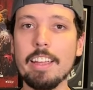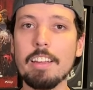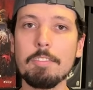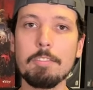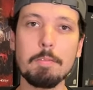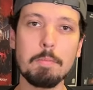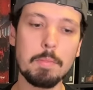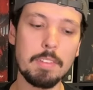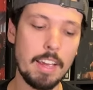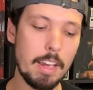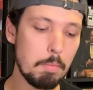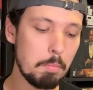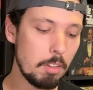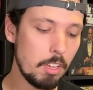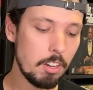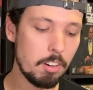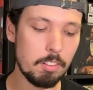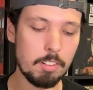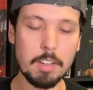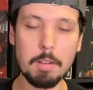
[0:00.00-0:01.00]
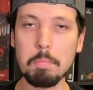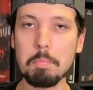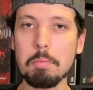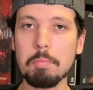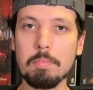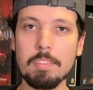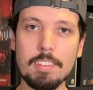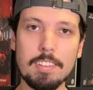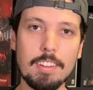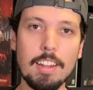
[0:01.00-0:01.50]
it from Tableau and
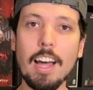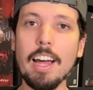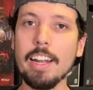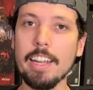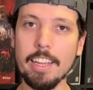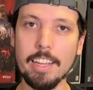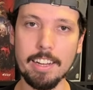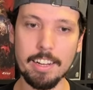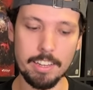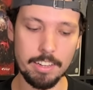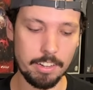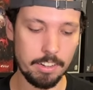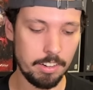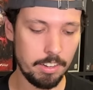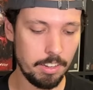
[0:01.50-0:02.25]
slotting it in.